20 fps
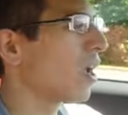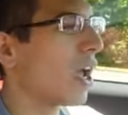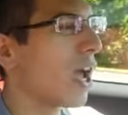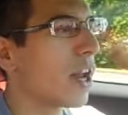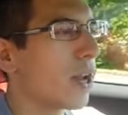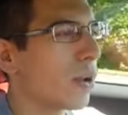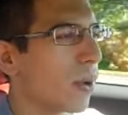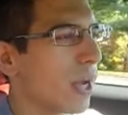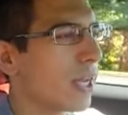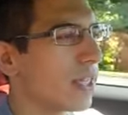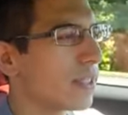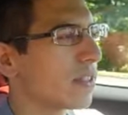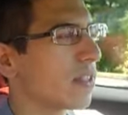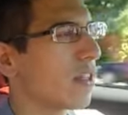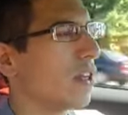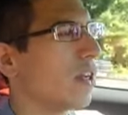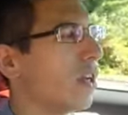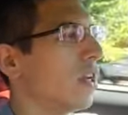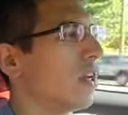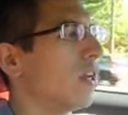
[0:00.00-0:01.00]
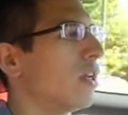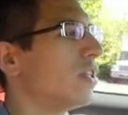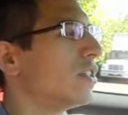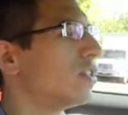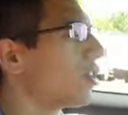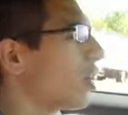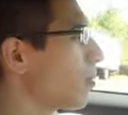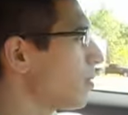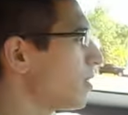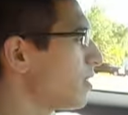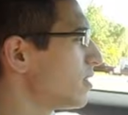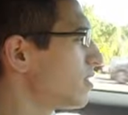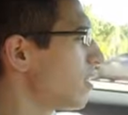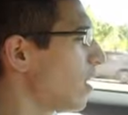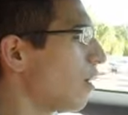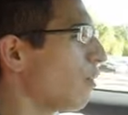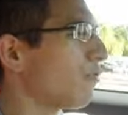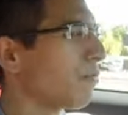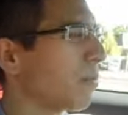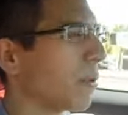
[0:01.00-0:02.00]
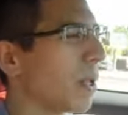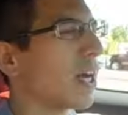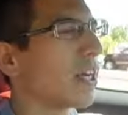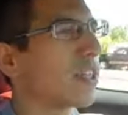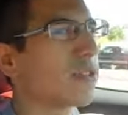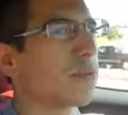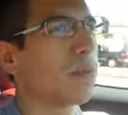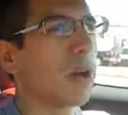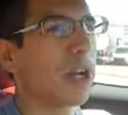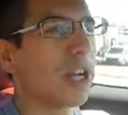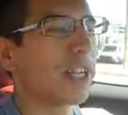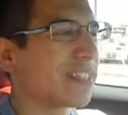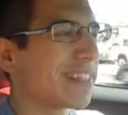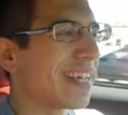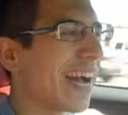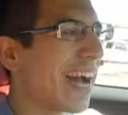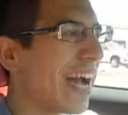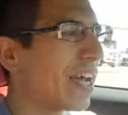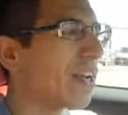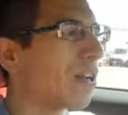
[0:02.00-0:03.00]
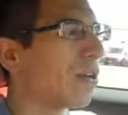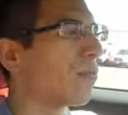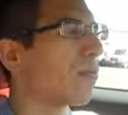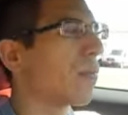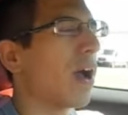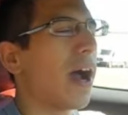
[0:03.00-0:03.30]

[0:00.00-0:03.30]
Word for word: Anyways, shameless self plugs put aside,